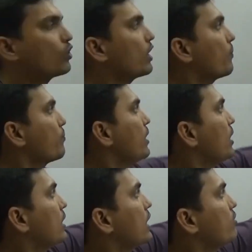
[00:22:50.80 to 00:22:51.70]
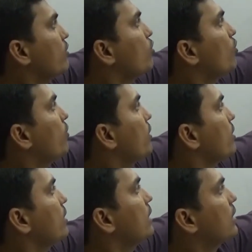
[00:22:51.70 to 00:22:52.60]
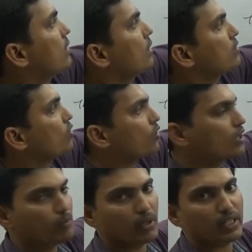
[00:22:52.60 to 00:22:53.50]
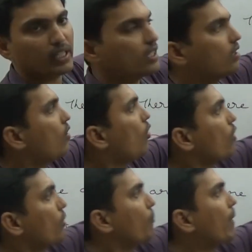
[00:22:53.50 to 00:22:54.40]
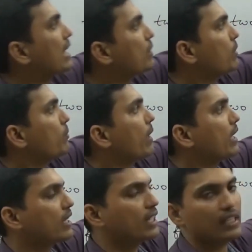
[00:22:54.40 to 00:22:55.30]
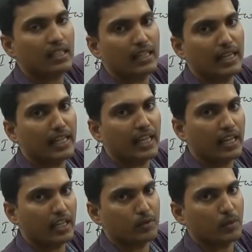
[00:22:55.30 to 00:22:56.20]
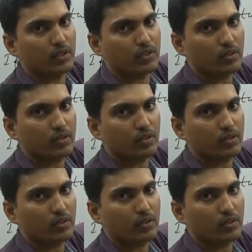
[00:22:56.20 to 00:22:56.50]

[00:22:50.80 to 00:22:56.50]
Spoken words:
Okay, next we go for consortium lending or multiple banking lending arrangements.